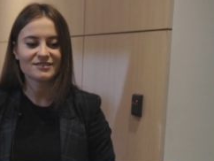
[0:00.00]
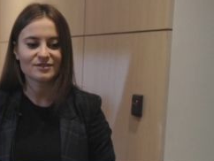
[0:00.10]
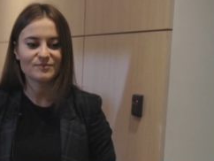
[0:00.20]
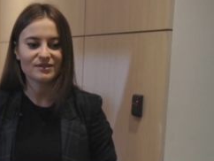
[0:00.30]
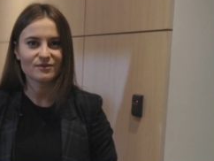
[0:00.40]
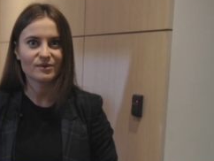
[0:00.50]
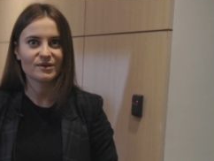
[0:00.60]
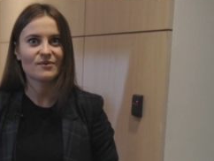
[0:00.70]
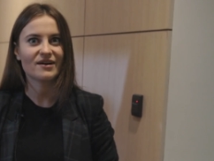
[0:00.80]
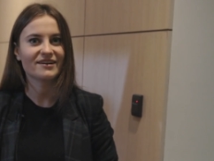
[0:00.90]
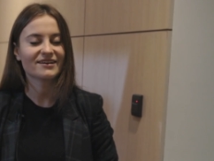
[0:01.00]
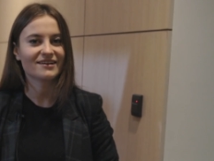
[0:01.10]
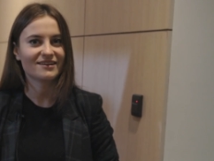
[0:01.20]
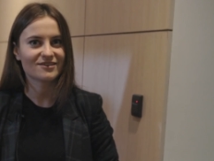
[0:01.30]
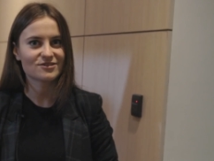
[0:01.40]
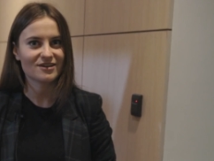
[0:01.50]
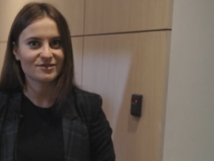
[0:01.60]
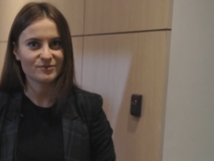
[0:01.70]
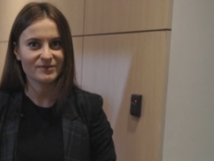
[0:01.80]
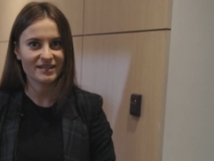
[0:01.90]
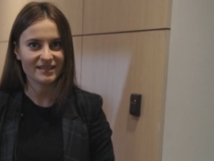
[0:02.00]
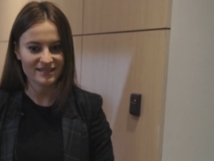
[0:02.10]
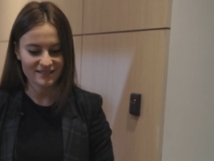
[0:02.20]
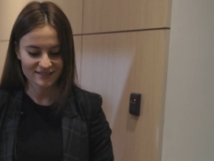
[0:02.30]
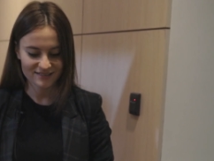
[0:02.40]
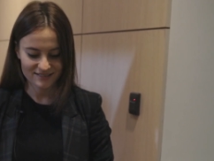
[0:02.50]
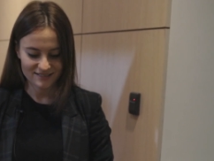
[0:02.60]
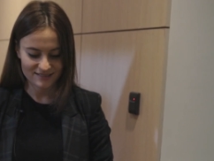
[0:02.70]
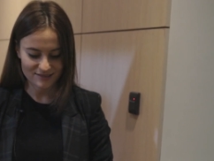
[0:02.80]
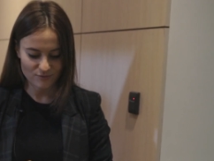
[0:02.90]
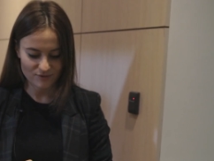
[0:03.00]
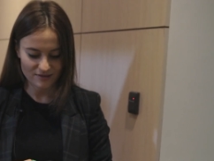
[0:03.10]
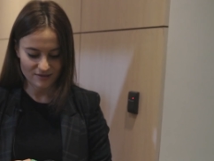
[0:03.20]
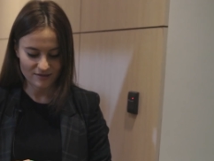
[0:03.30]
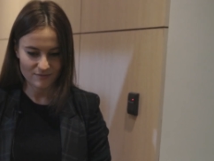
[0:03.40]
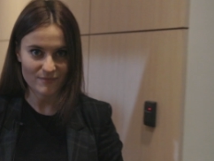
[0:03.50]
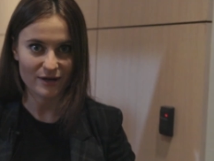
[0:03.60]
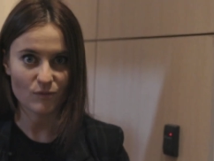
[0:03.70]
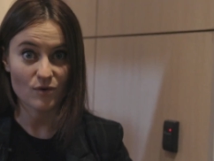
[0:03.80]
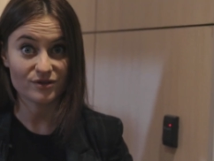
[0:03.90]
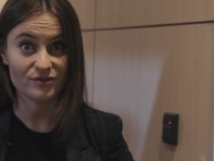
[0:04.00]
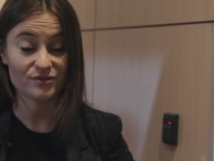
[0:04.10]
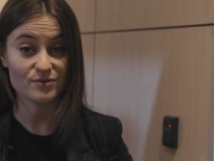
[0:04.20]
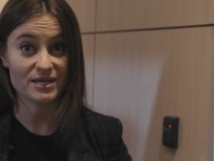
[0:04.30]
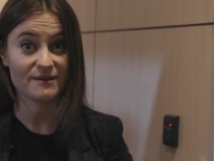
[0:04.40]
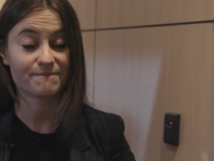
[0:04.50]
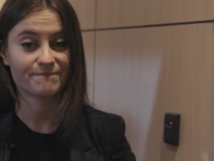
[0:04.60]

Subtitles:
just be the way you are and not try to be like someone might want you to be.